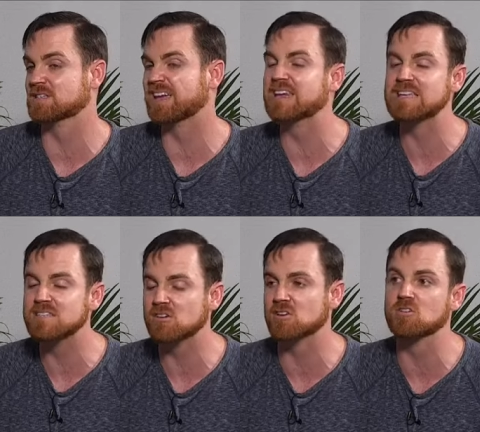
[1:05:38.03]
lot
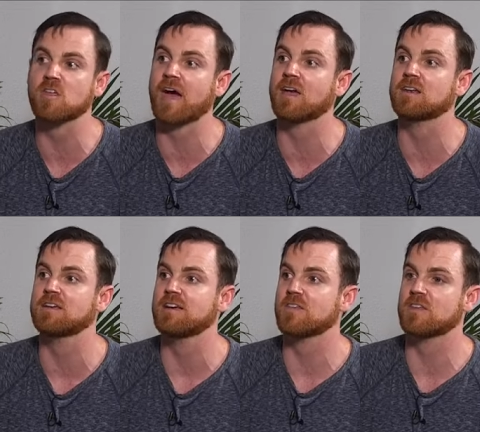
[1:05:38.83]
easier to do that
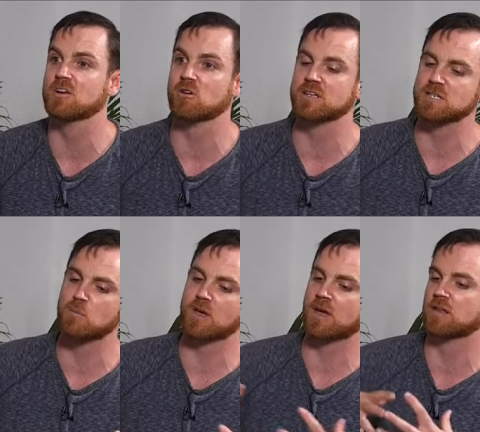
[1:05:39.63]
than to create
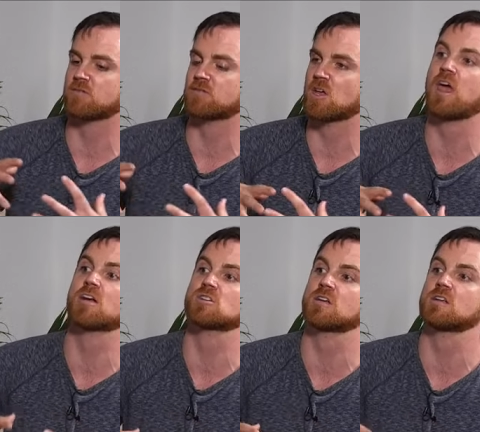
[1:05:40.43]
some kind of
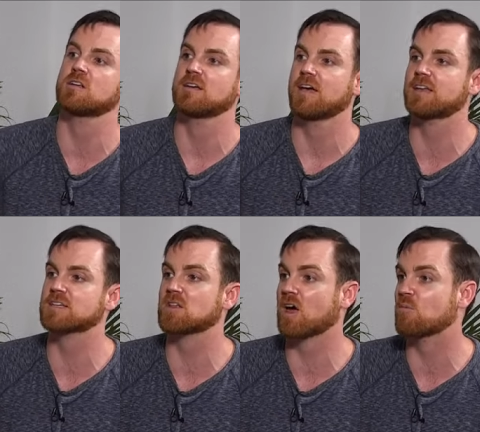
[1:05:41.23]
connection. It
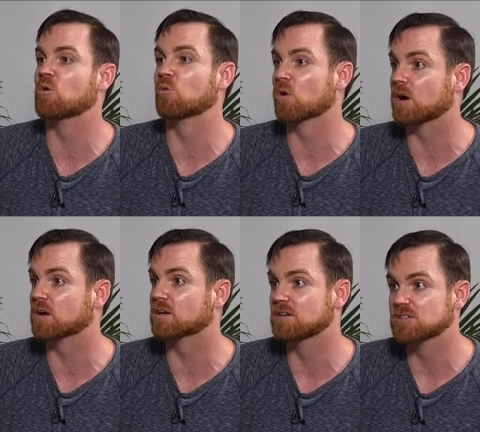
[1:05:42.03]
takes a lot more
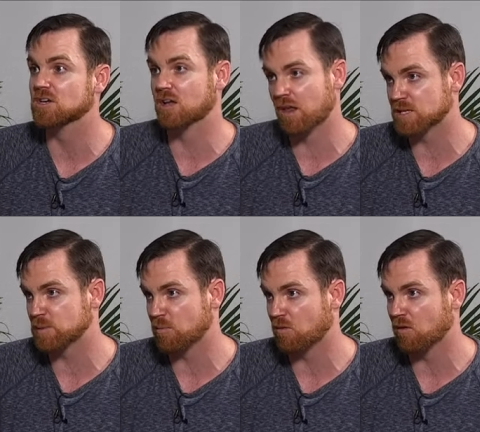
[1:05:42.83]
work to connect
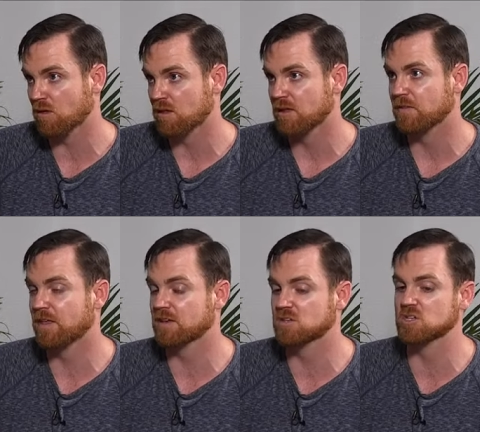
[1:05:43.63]
people
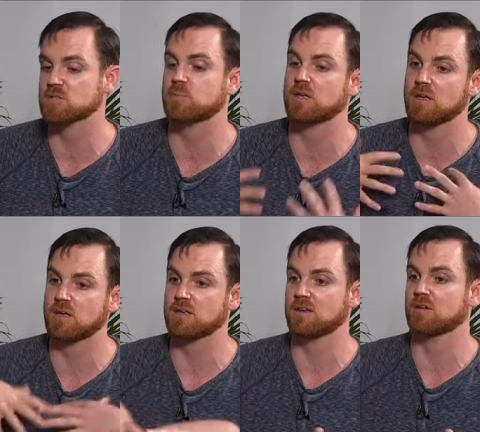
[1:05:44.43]
than to just be, you know,